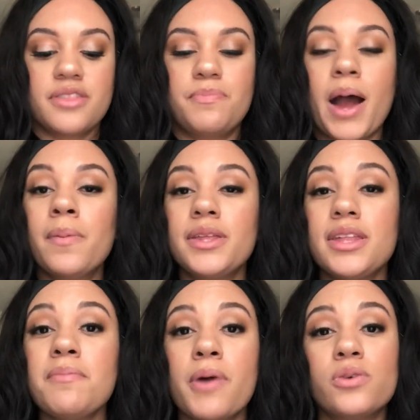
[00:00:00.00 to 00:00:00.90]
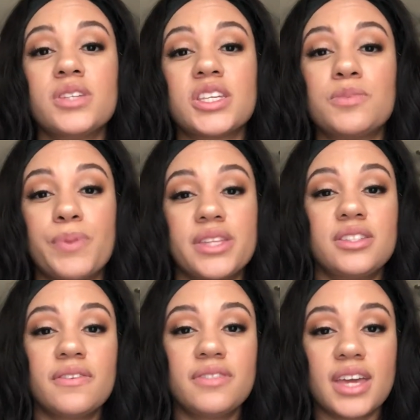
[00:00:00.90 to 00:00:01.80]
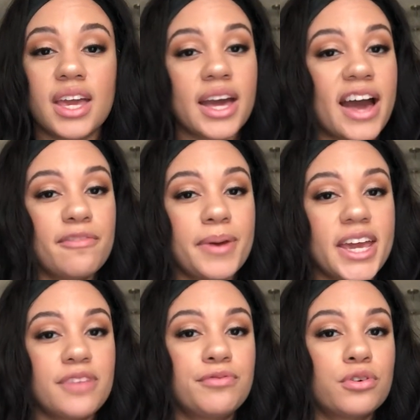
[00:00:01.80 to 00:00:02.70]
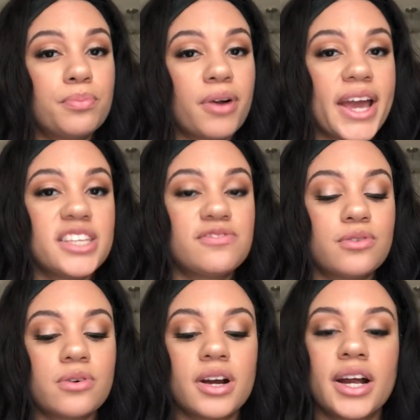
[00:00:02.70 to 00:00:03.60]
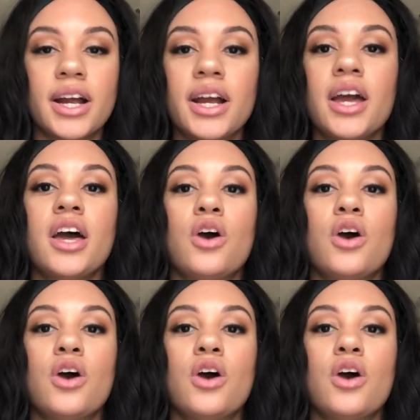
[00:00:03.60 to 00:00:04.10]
probably the most expensive thing I've paid full price for